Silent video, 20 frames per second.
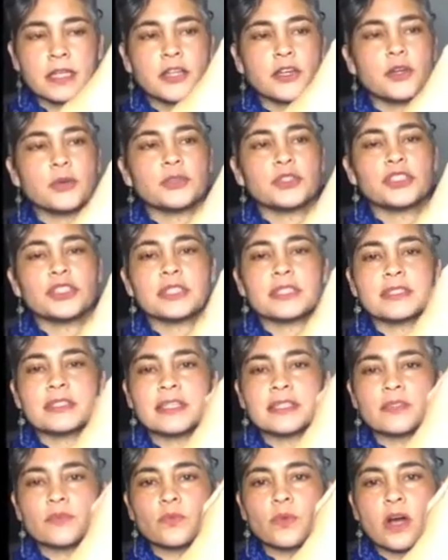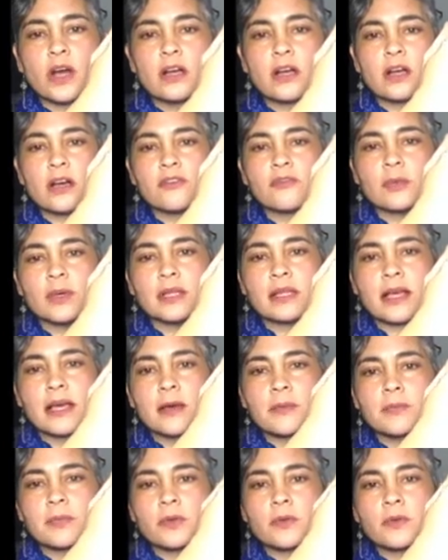And I hope she just doesn't walk off my
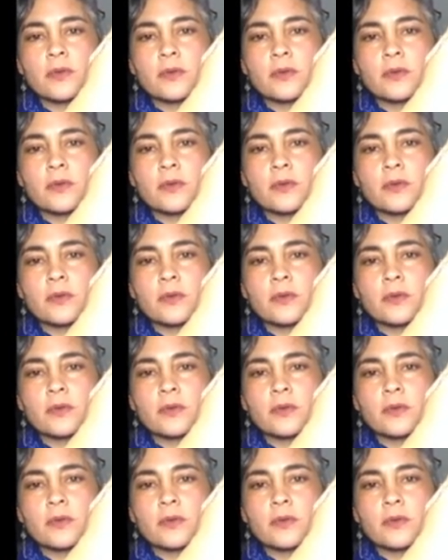lap.